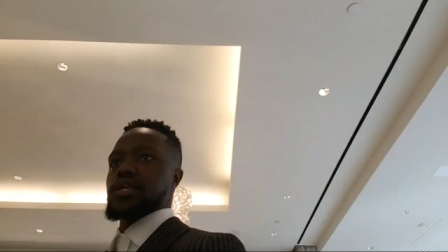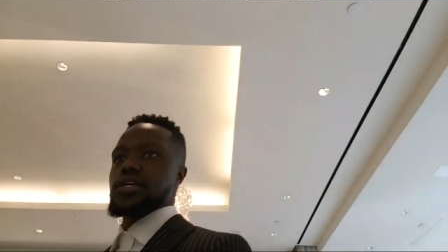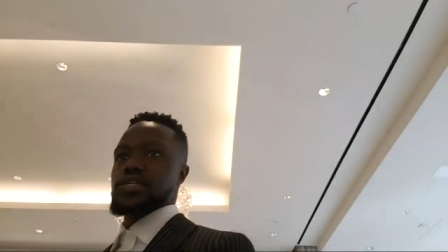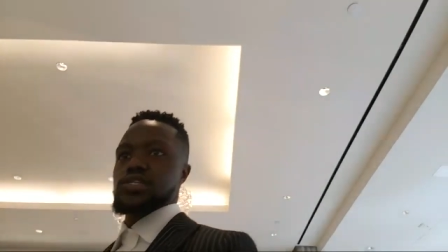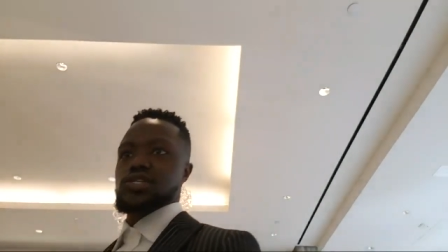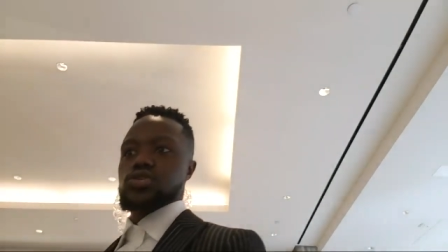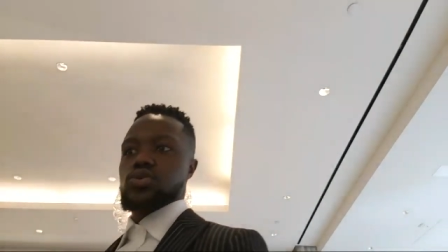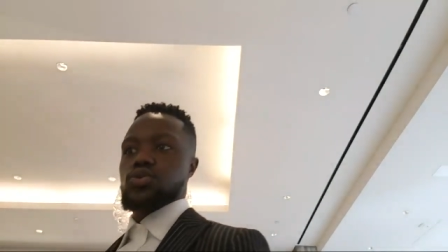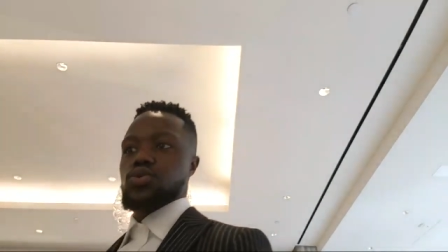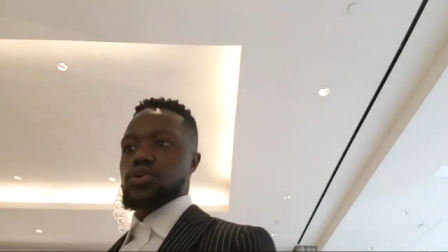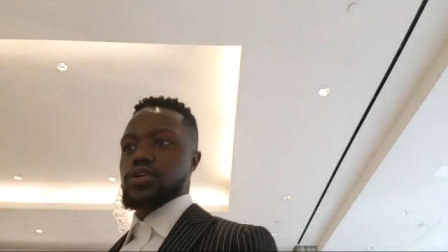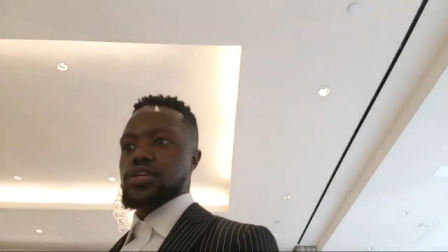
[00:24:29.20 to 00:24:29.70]

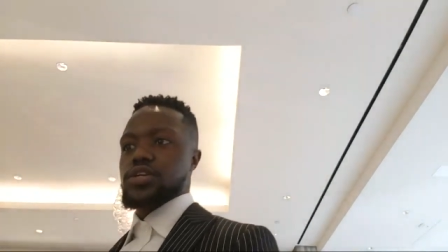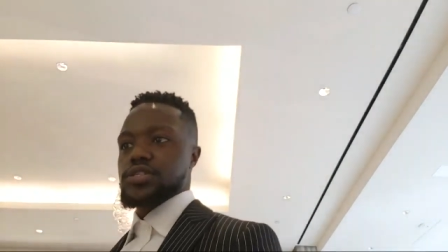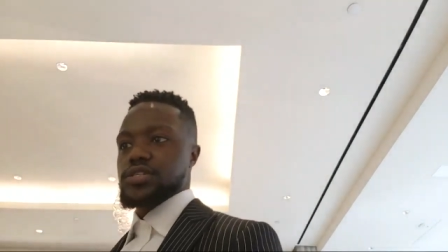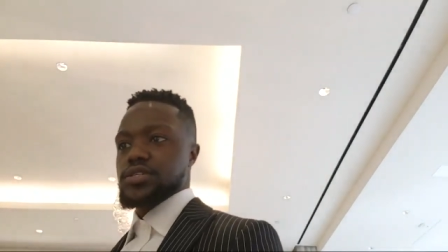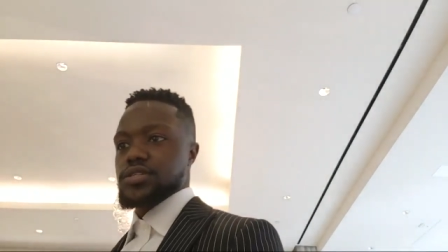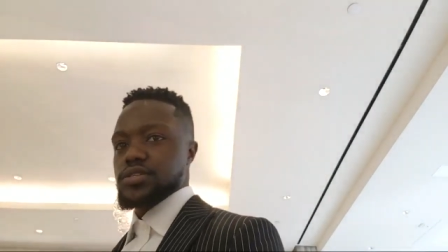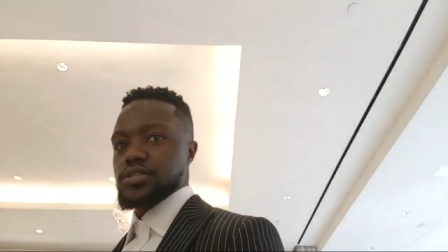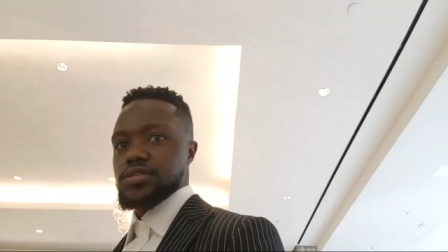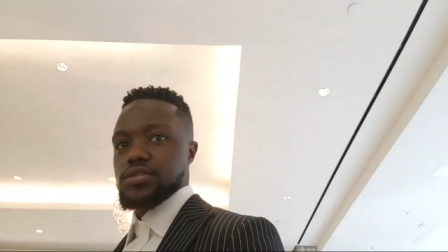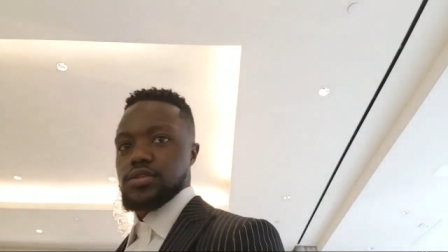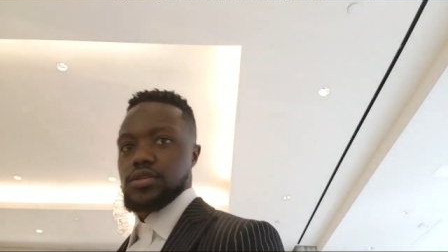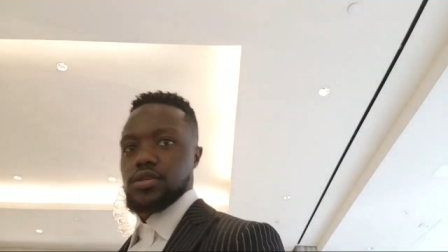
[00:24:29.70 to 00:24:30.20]
des Ors.
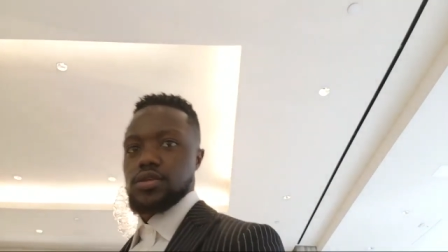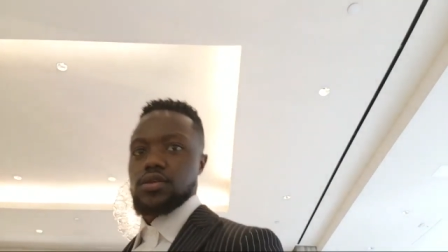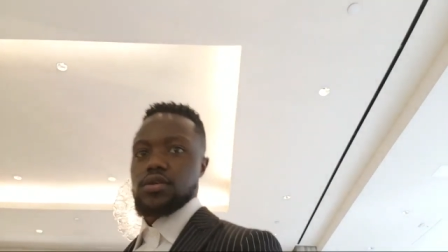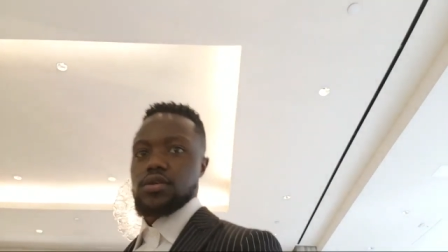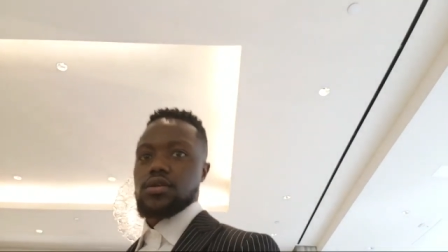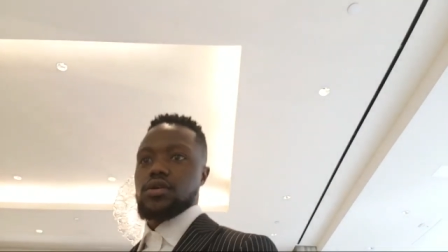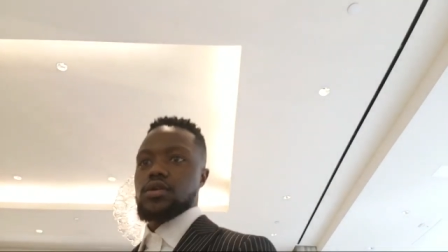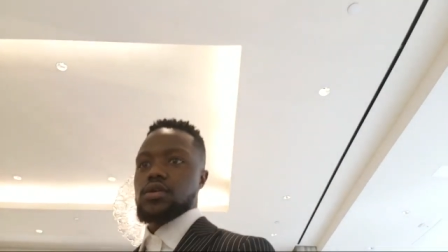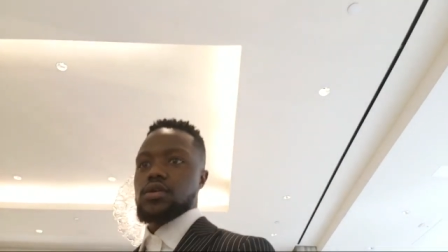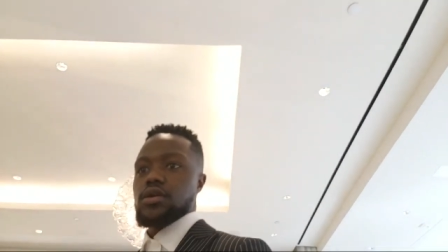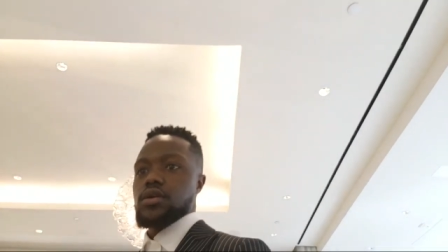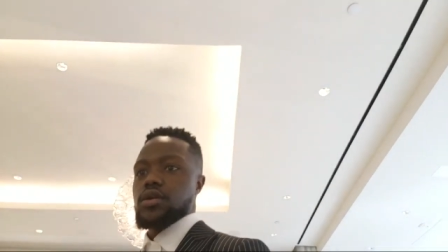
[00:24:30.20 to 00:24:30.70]

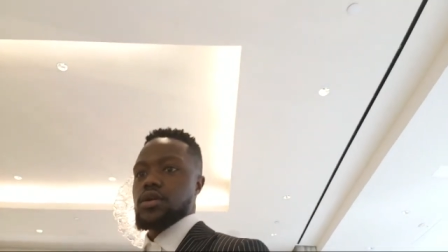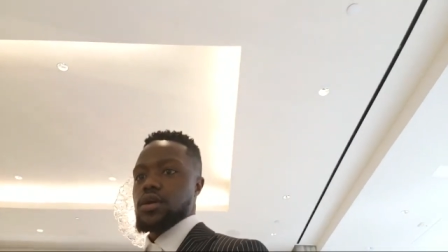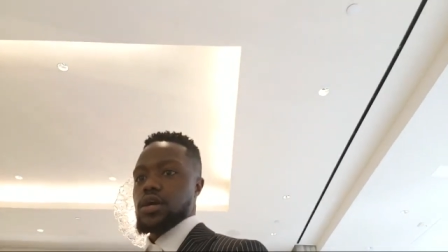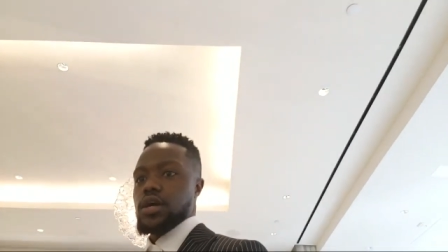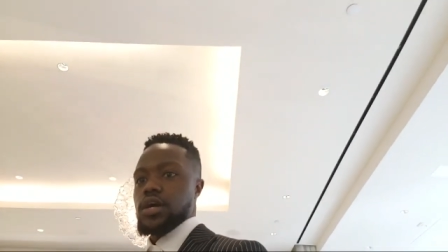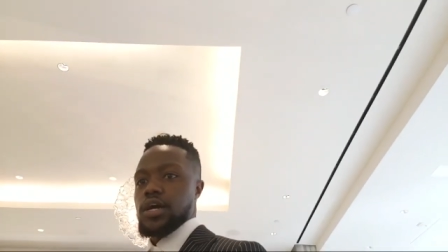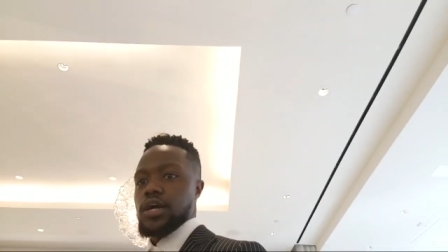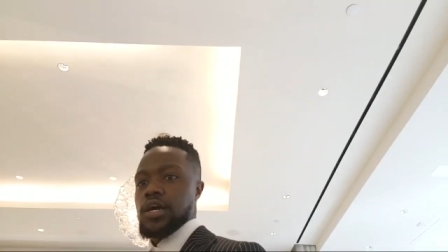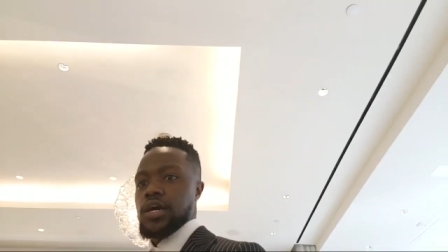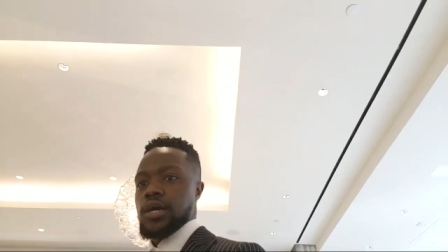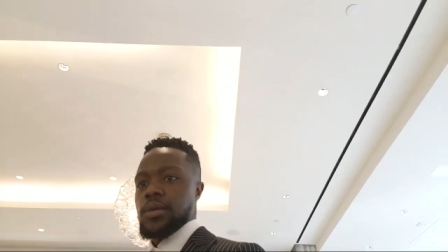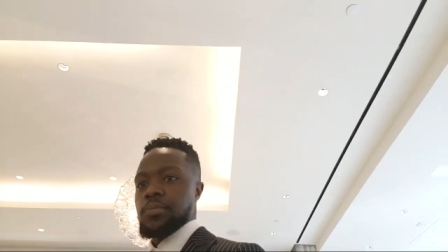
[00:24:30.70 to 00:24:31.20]

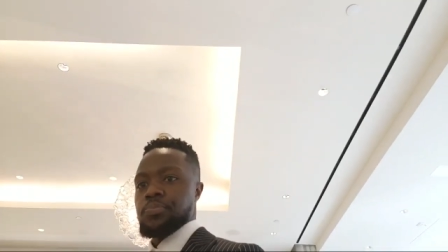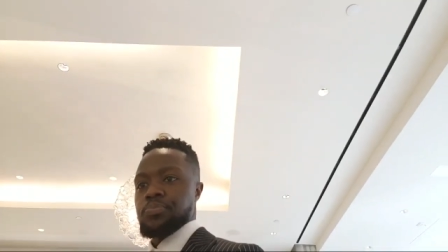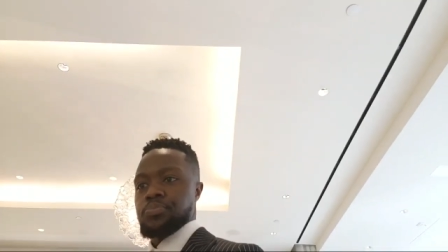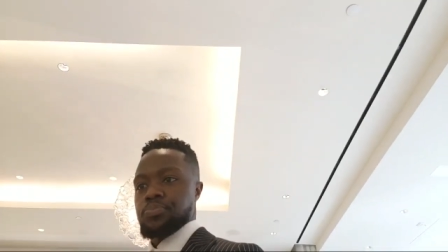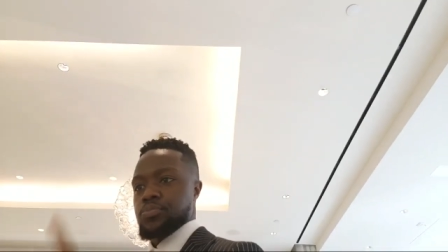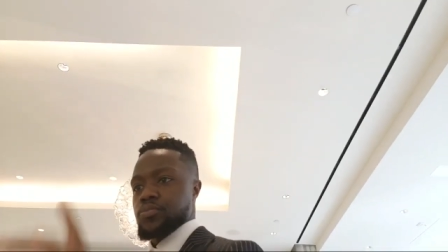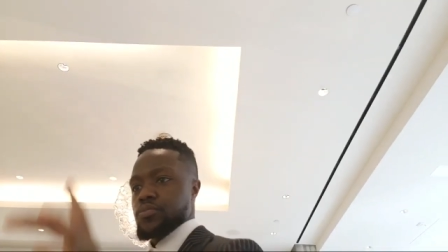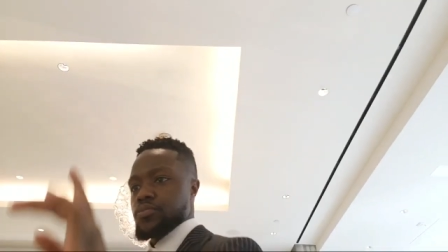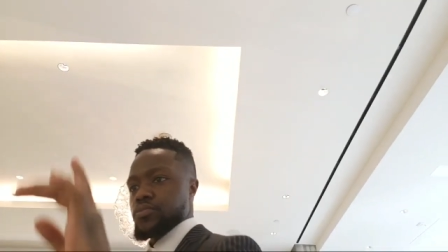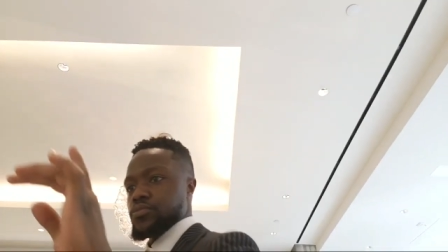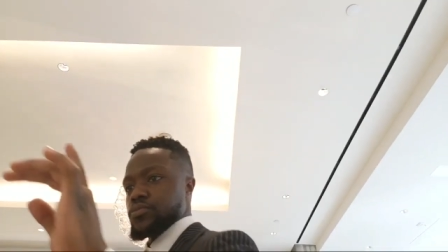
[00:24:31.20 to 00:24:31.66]
Uh-huh. Um,